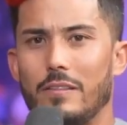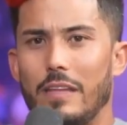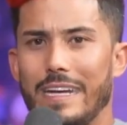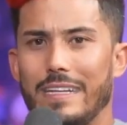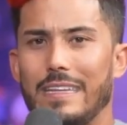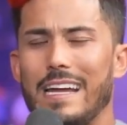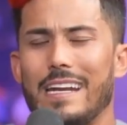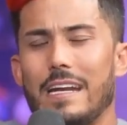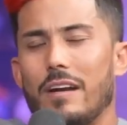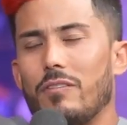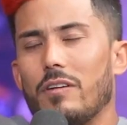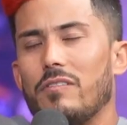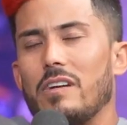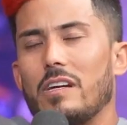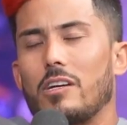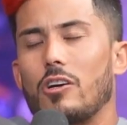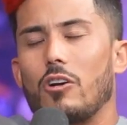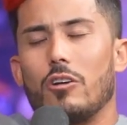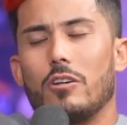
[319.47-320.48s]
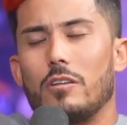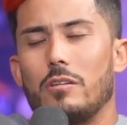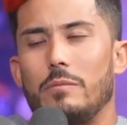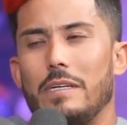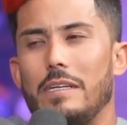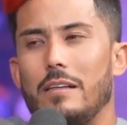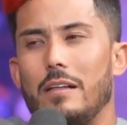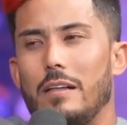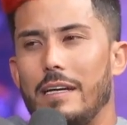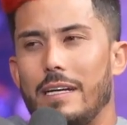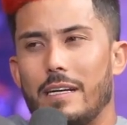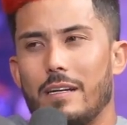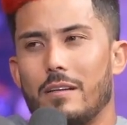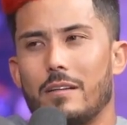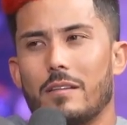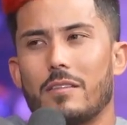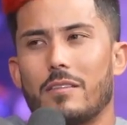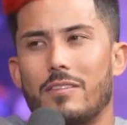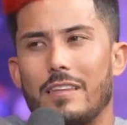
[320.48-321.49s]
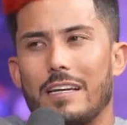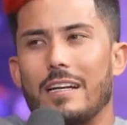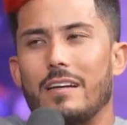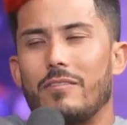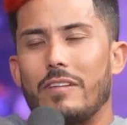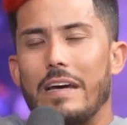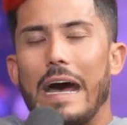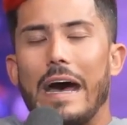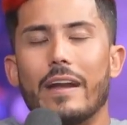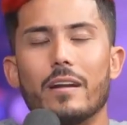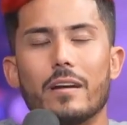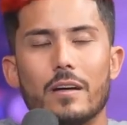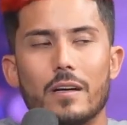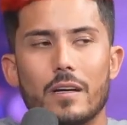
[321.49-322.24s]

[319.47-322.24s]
Like that never even occurred to me to like think of that.